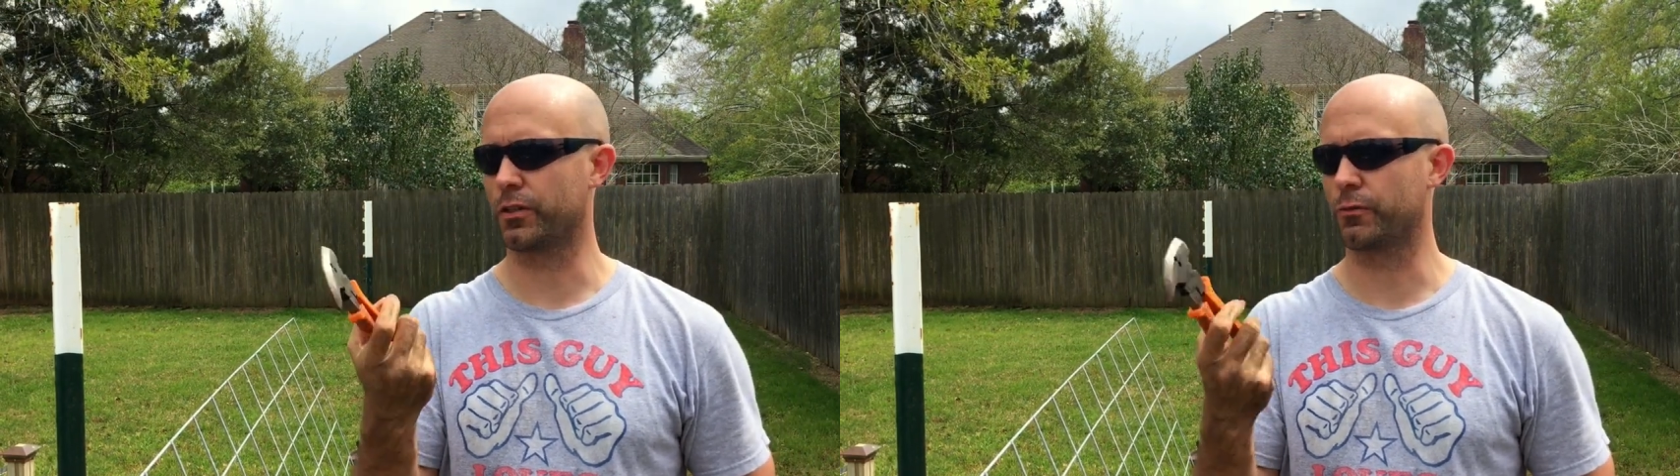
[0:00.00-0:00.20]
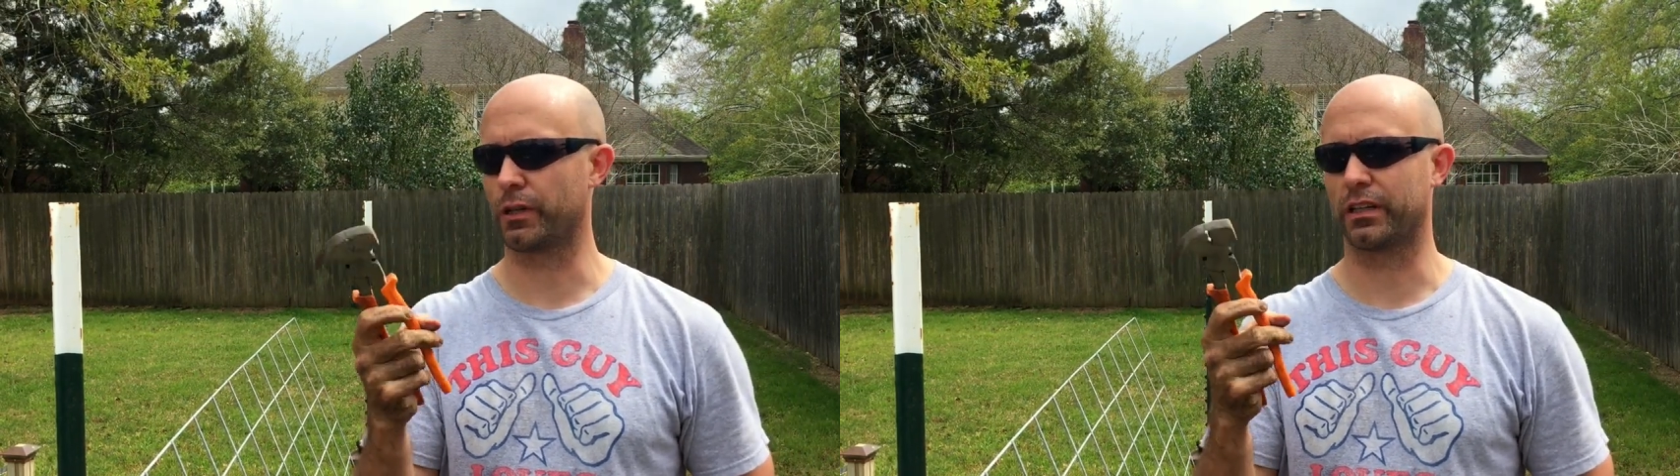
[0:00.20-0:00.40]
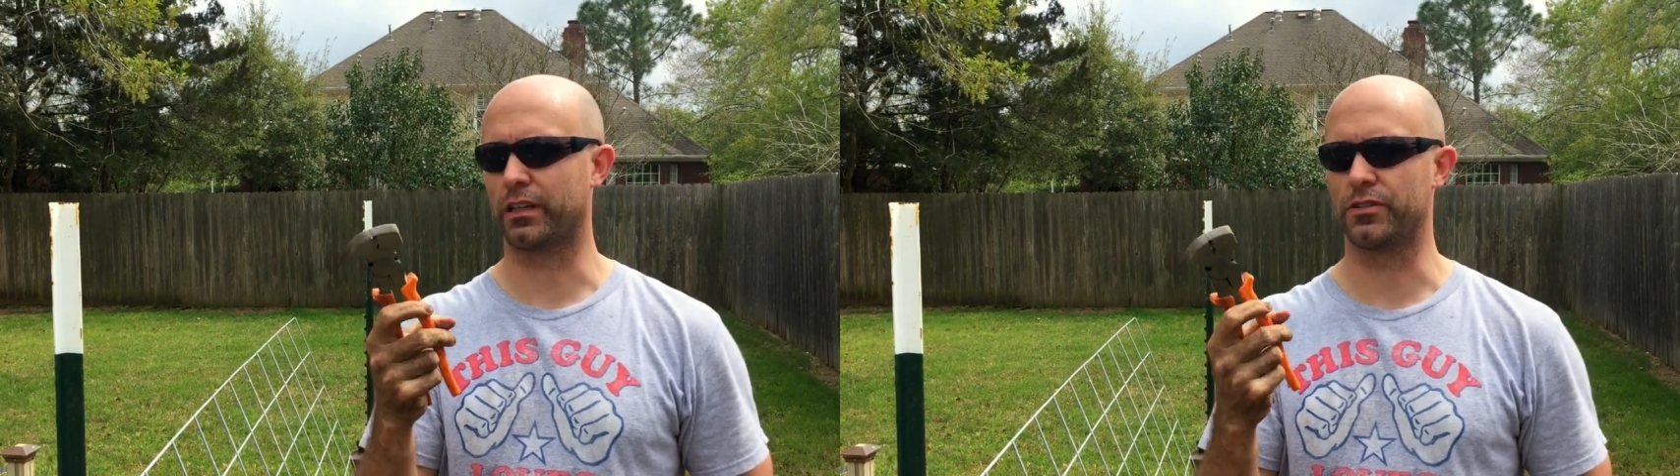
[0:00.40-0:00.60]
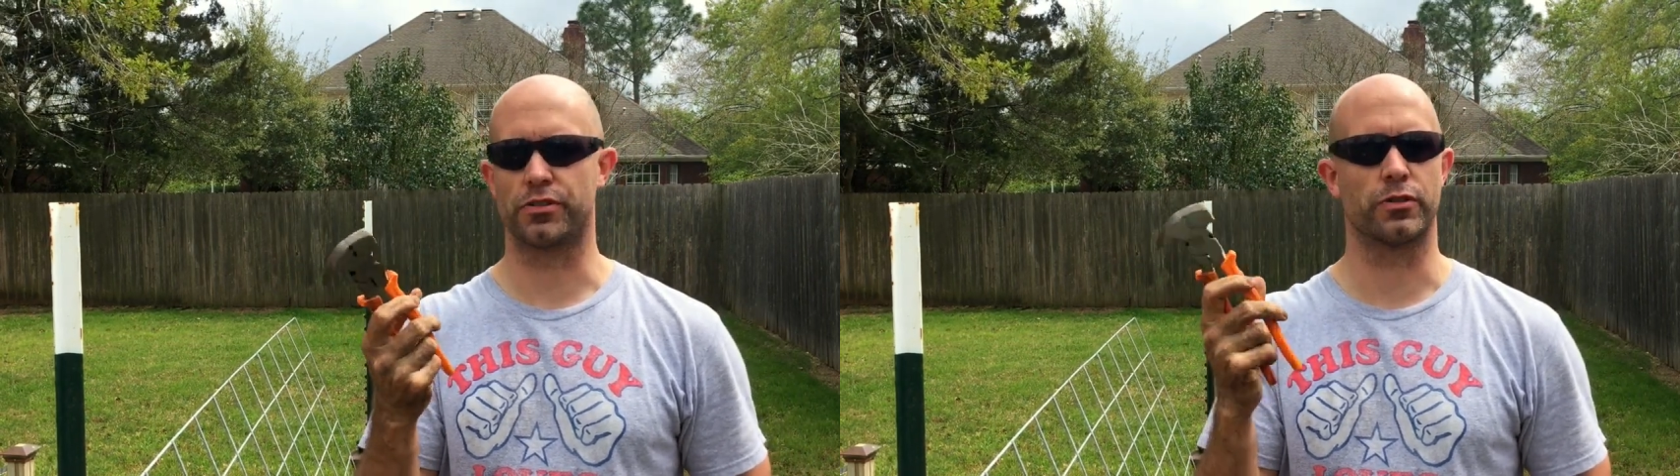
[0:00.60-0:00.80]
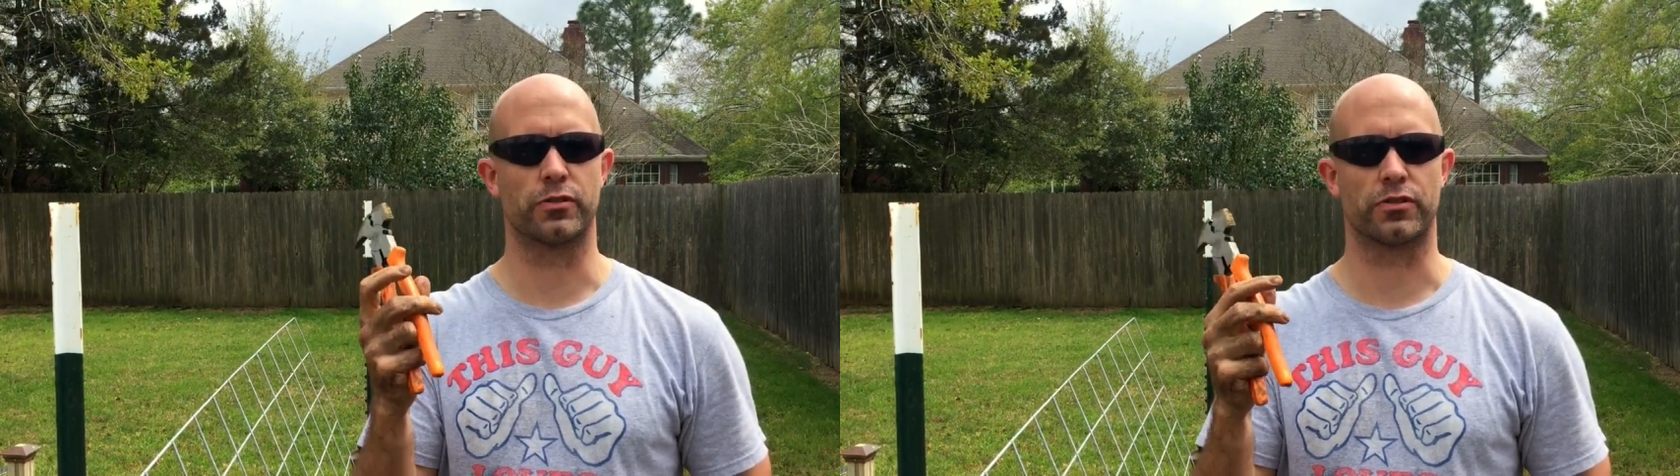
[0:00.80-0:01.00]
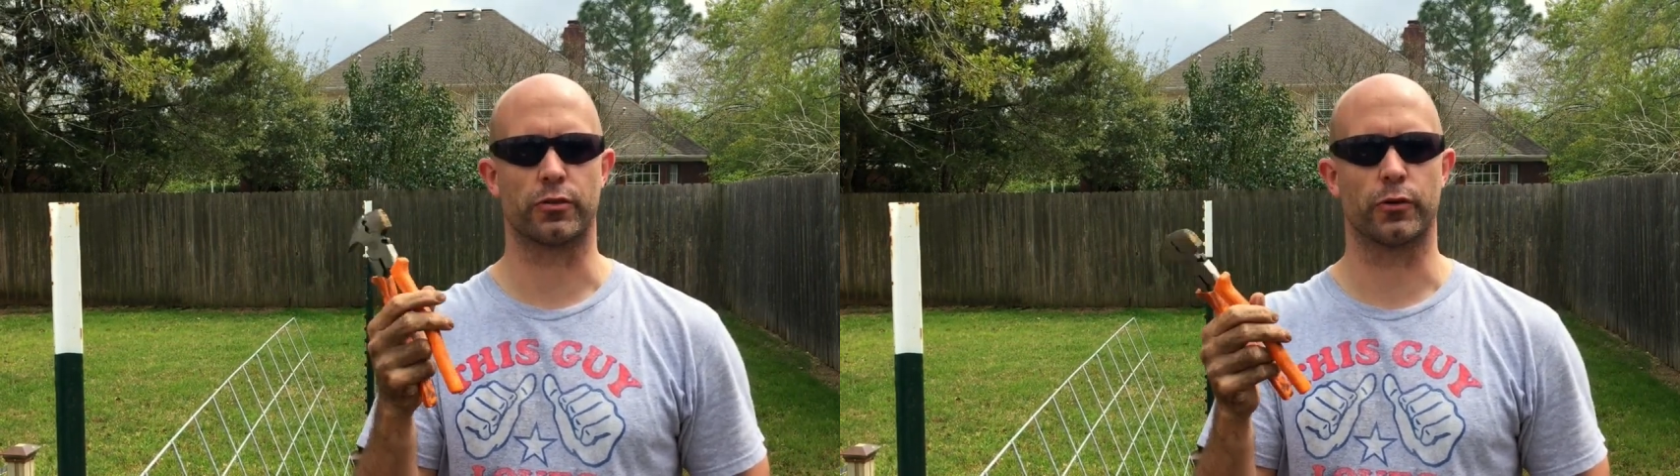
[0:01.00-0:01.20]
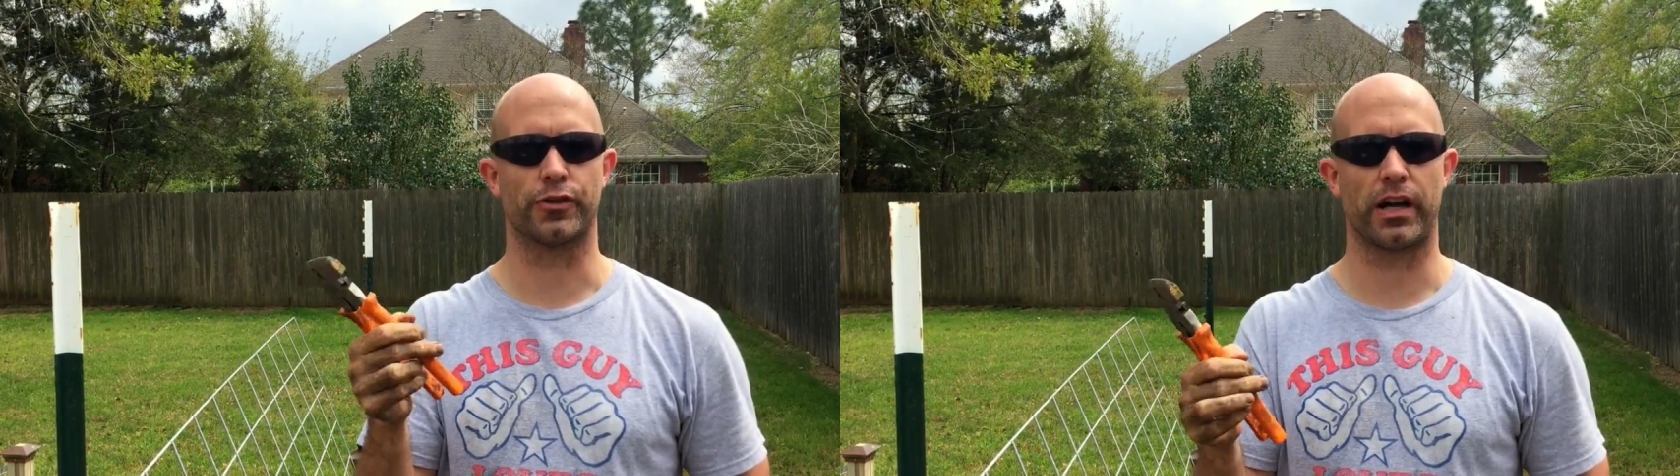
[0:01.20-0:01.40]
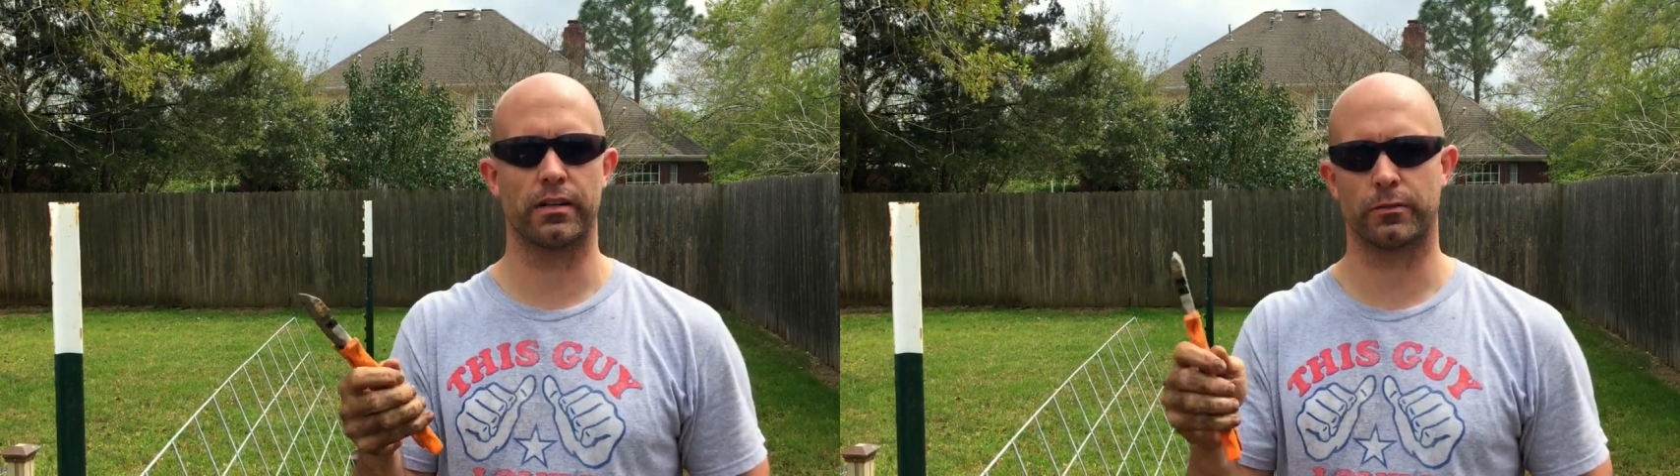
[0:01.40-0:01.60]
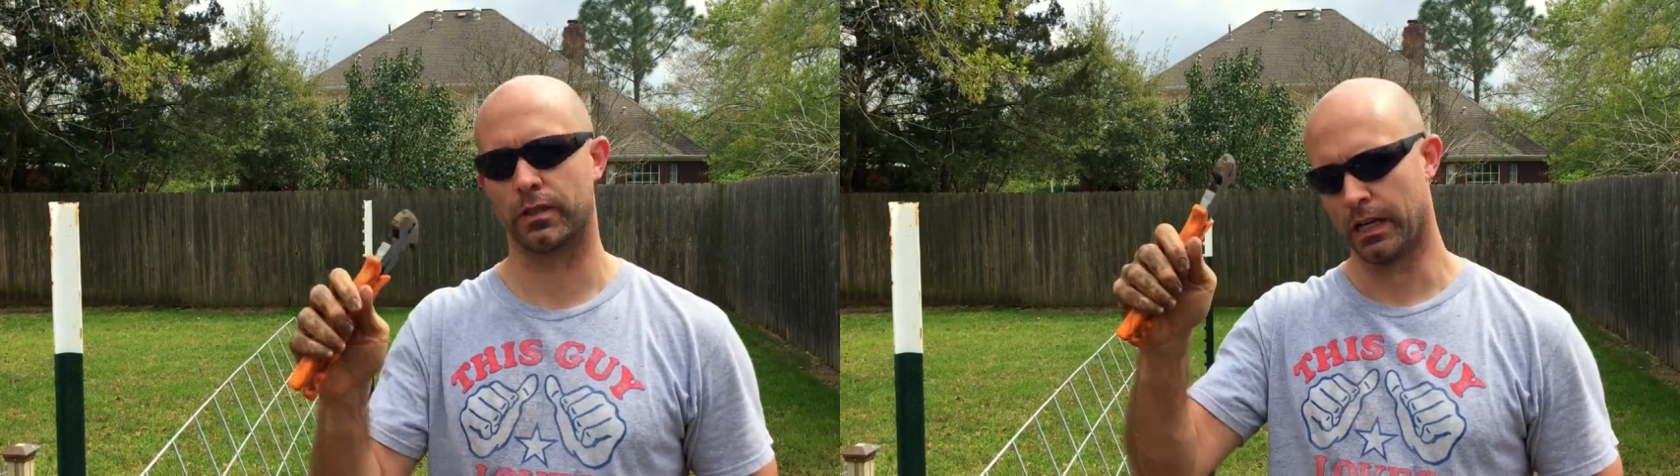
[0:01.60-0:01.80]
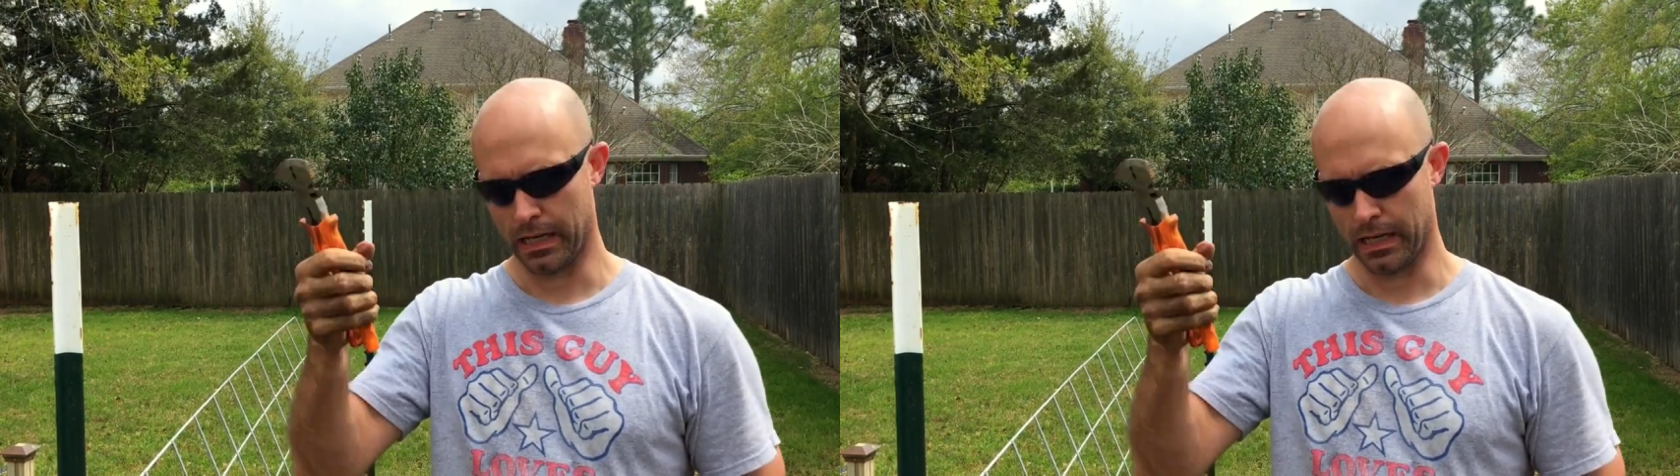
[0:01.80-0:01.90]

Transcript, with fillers: You really can just use a screwdriver.